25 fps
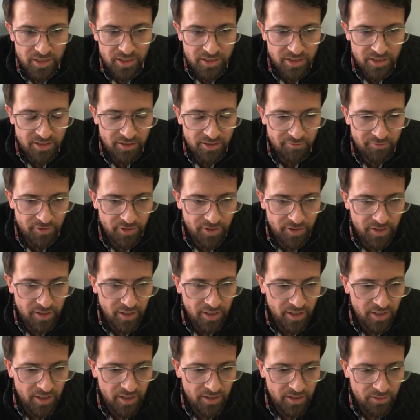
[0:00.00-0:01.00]
It's a different
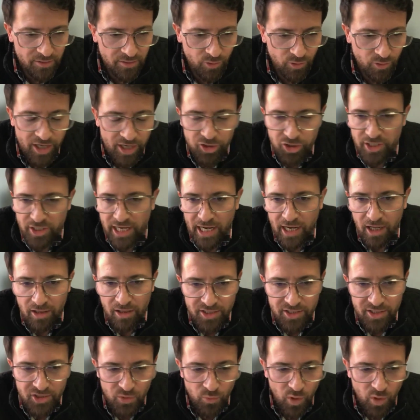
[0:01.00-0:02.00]

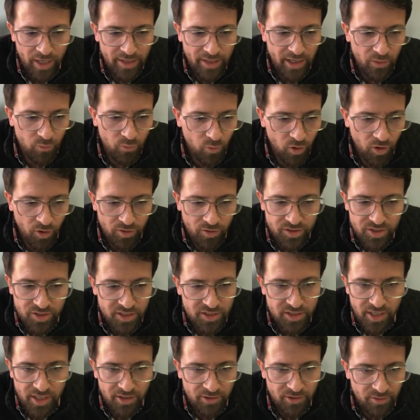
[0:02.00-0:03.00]
rationale as to why that works,
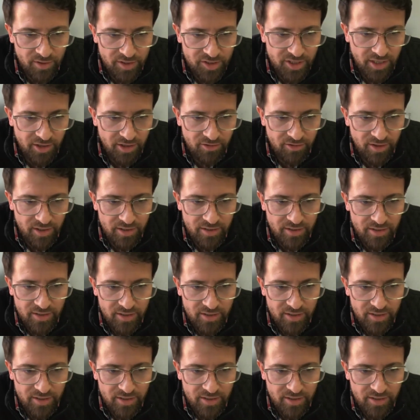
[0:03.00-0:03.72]
et cetera, et cetera.